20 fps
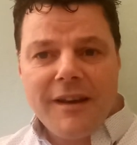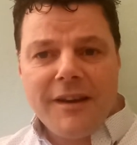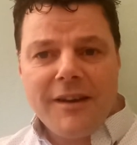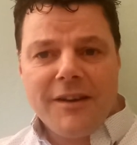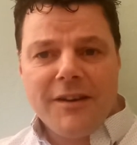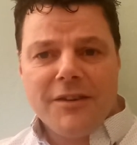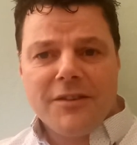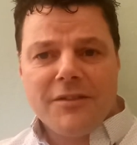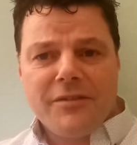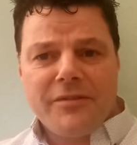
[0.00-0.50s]

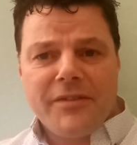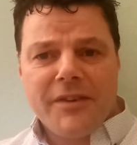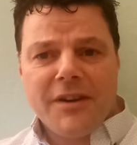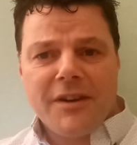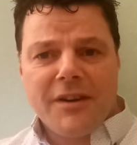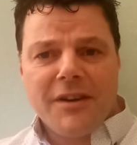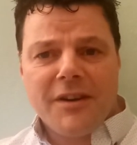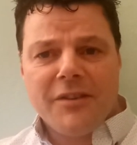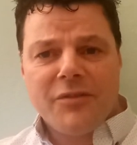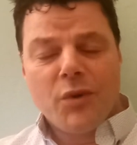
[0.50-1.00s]

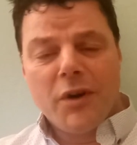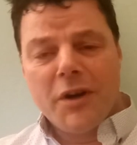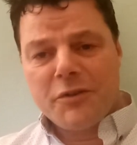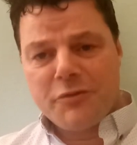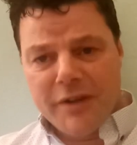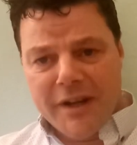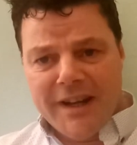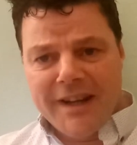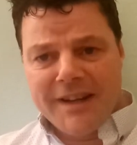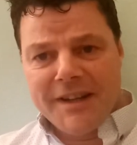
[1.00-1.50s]
of word
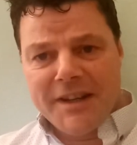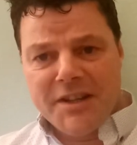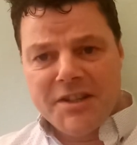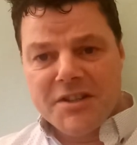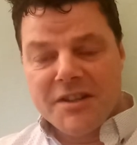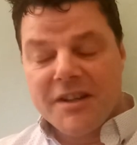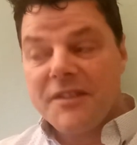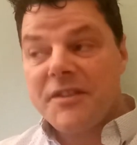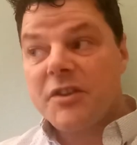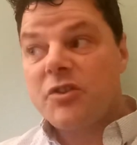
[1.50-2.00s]

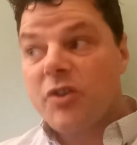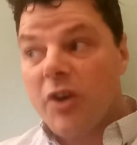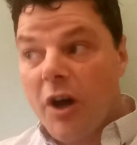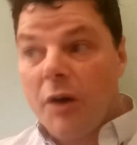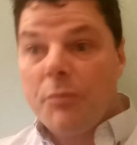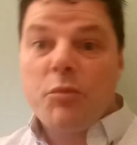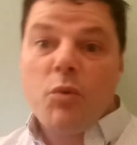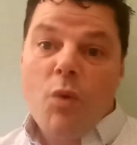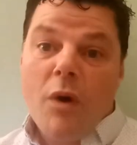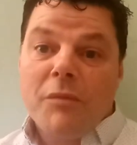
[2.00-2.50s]
recognition and the
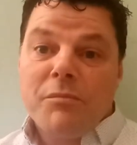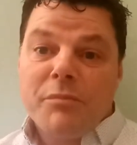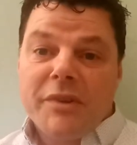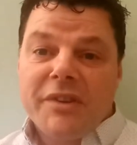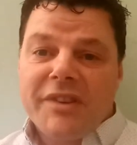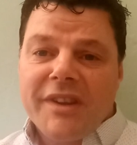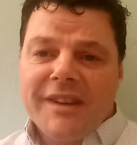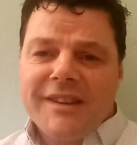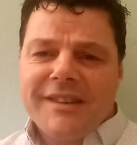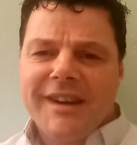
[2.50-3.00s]
top one
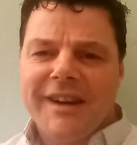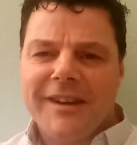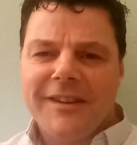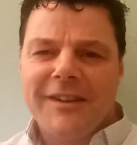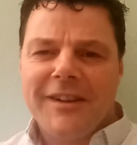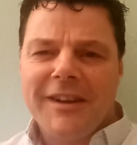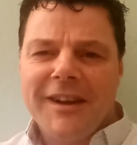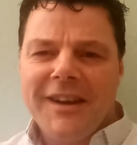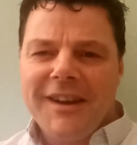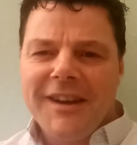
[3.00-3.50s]
percentile
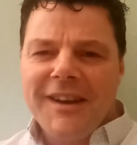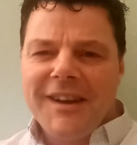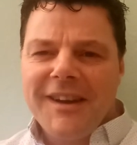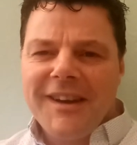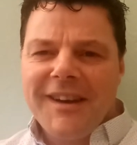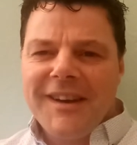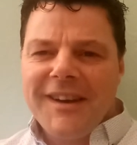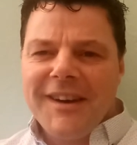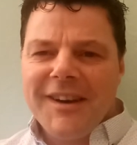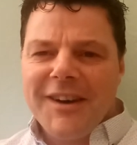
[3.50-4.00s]

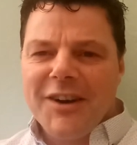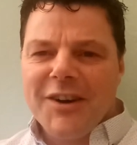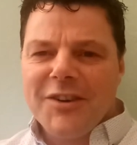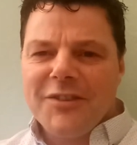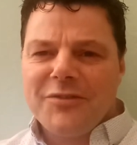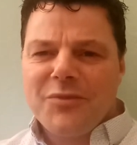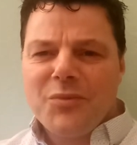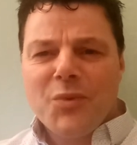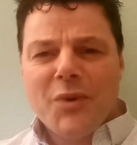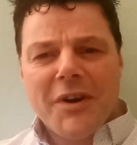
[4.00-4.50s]

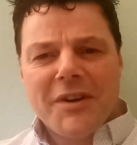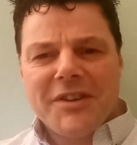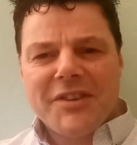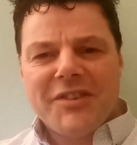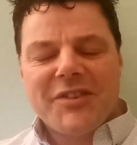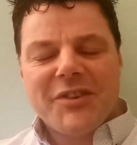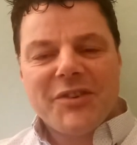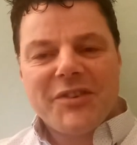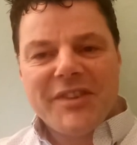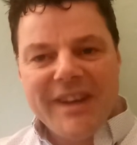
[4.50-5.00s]
of word
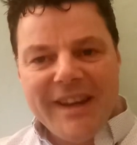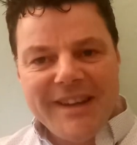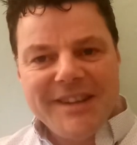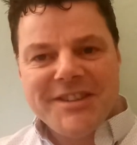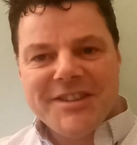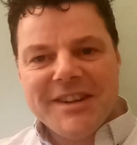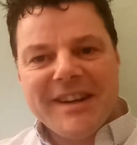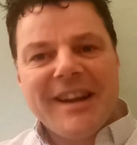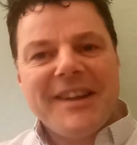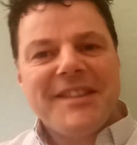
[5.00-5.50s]

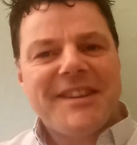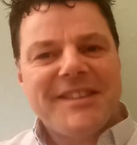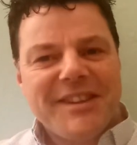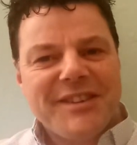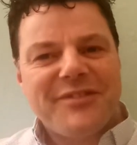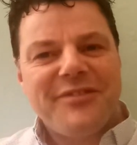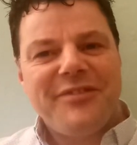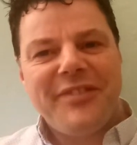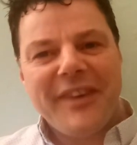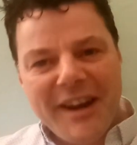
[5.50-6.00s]
association. Now, this
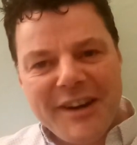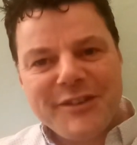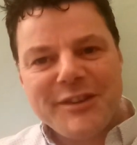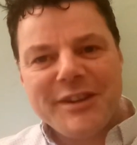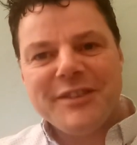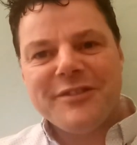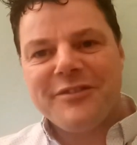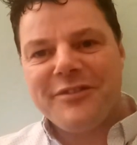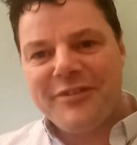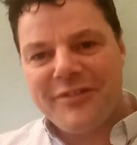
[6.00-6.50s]
is
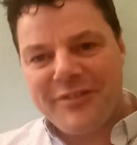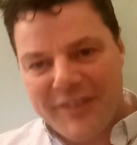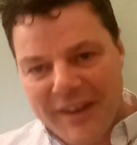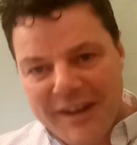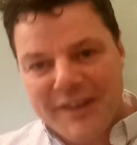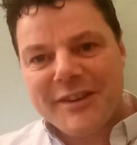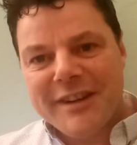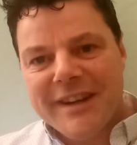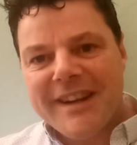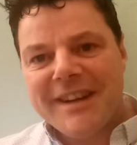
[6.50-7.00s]
very,
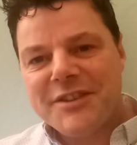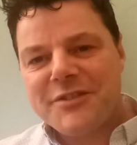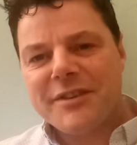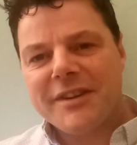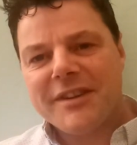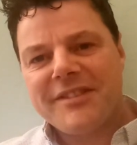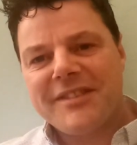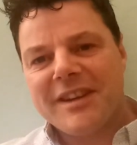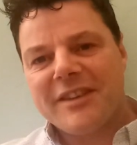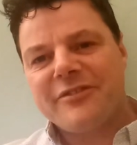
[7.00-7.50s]
very
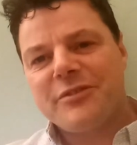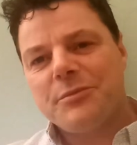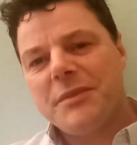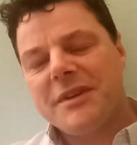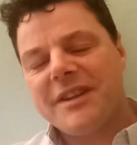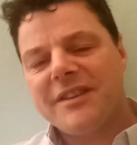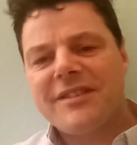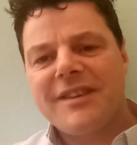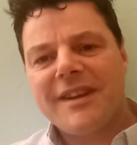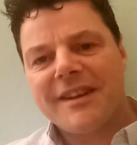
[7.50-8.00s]
interesting from a
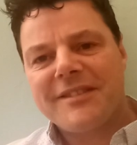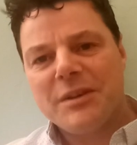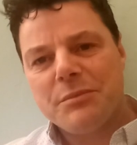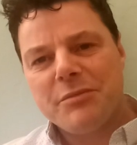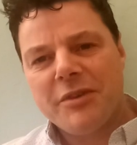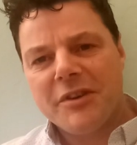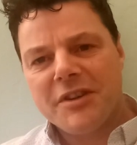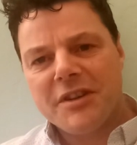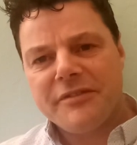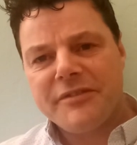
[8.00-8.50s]
dyslexic
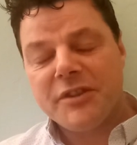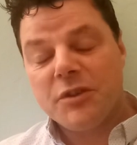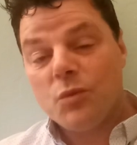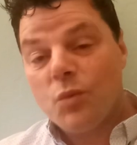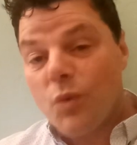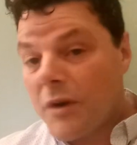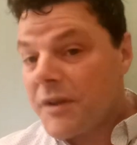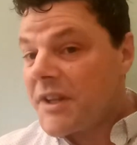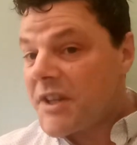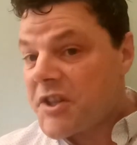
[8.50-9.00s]
point of view.
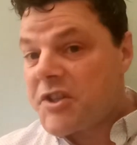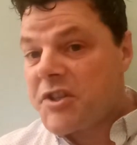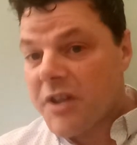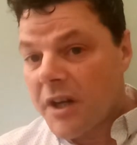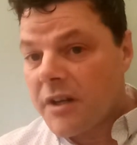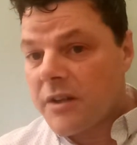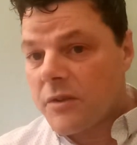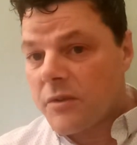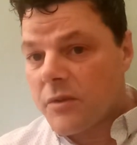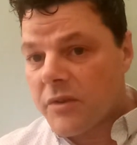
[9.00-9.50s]
What it
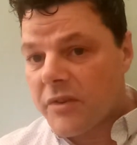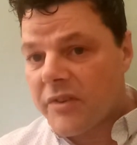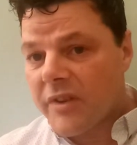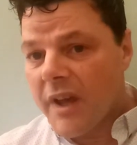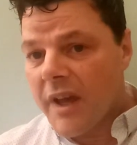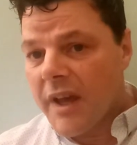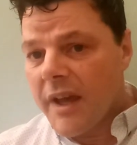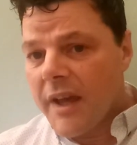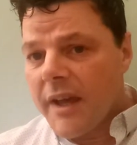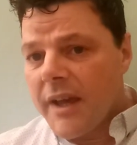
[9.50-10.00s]
shows
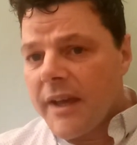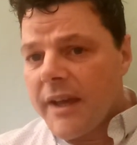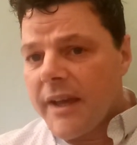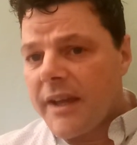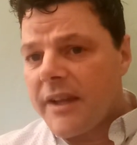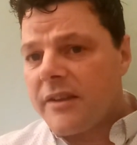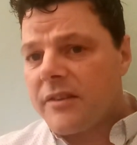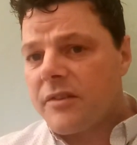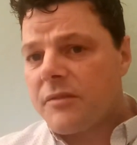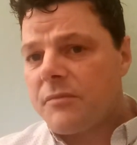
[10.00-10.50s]

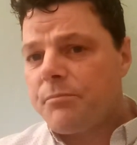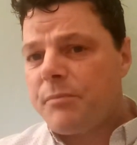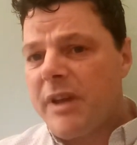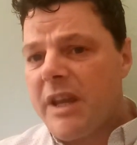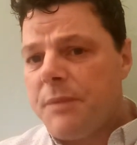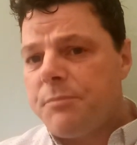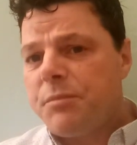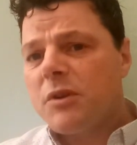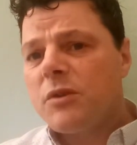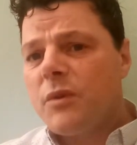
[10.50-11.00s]
is
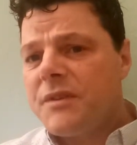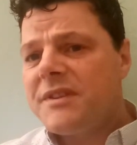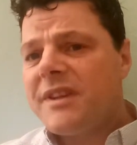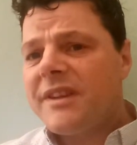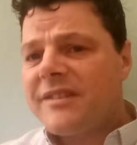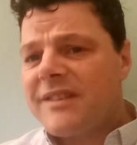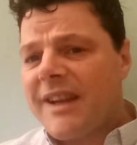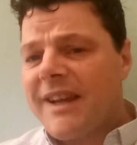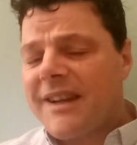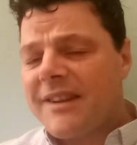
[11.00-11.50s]
people with
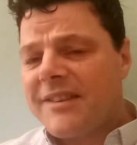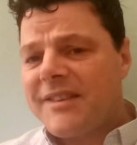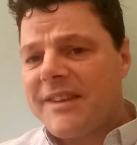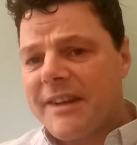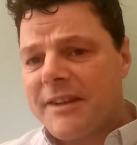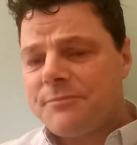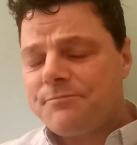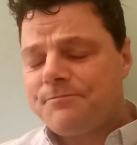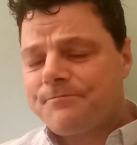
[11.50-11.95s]
dyslexia